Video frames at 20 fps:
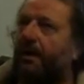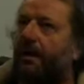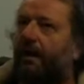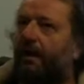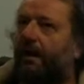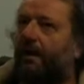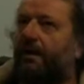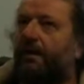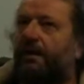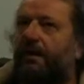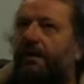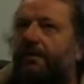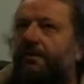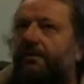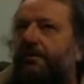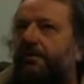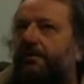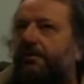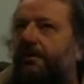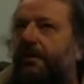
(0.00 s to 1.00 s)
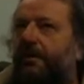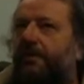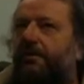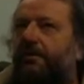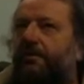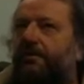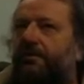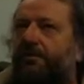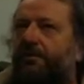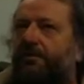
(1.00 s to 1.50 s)
I liked the
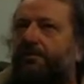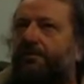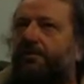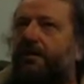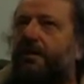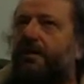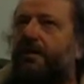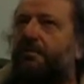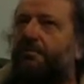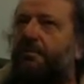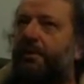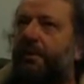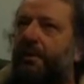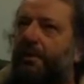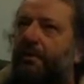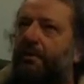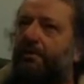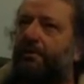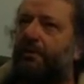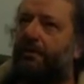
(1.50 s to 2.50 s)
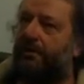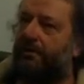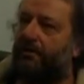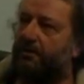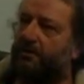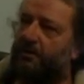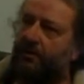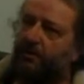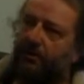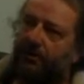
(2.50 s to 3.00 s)
sense of time passing and
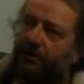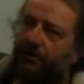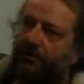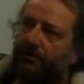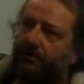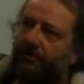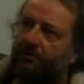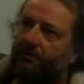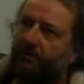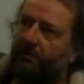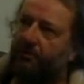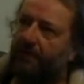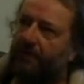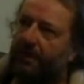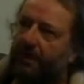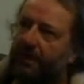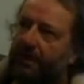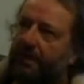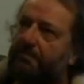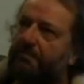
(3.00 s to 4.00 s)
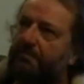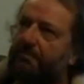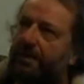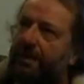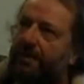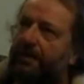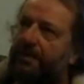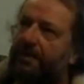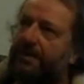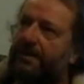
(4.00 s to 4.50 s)
that there was a story
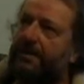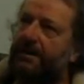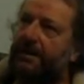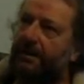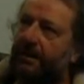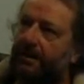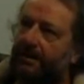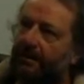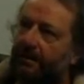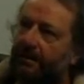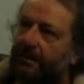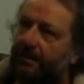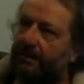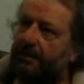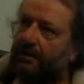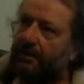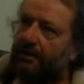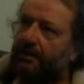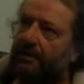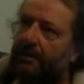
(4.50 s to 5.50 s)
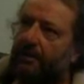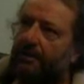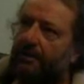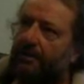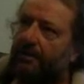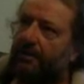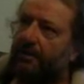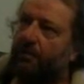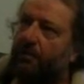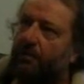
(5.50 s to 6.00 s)
buried in it
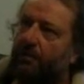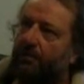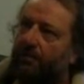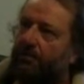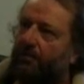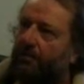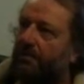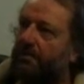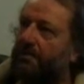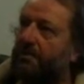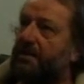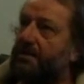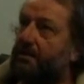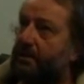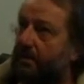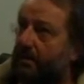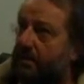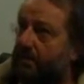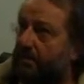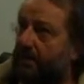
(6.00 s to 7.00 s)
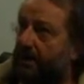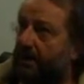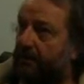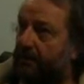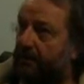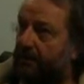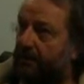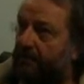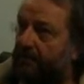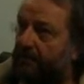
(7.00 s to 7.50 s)
that wasn't immediately
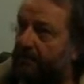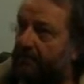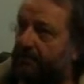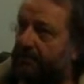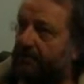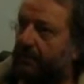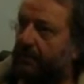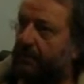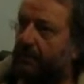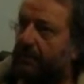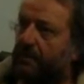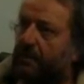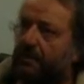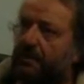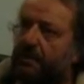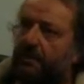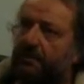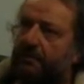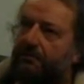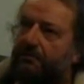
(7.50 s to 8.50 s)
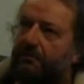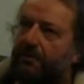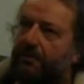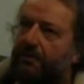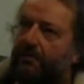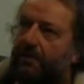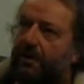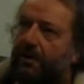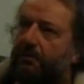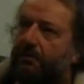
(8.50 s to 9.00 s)
apparent. For
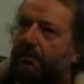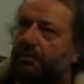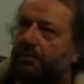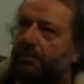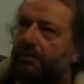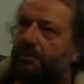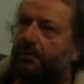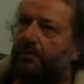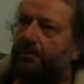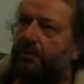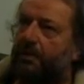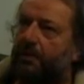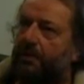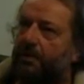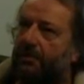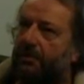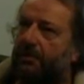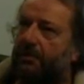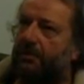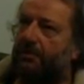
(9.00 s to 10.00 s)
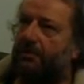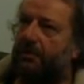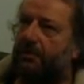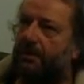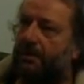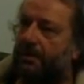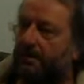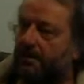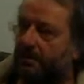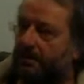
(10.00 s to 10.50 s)
example, with the
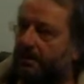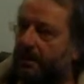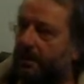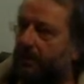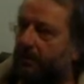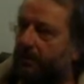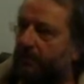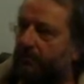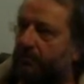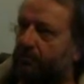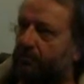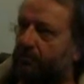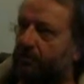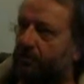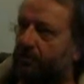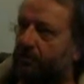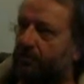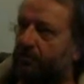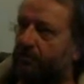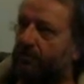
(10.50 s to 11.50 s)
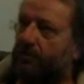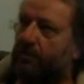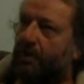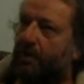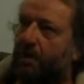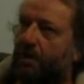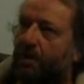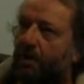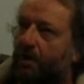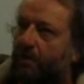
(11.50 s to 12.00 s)
girl, I wasn't sure
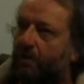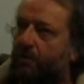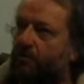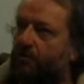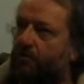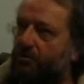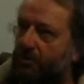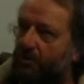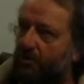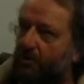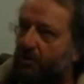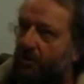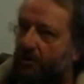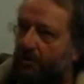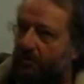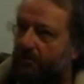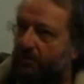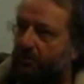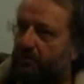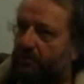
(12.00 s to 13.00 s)
who she was.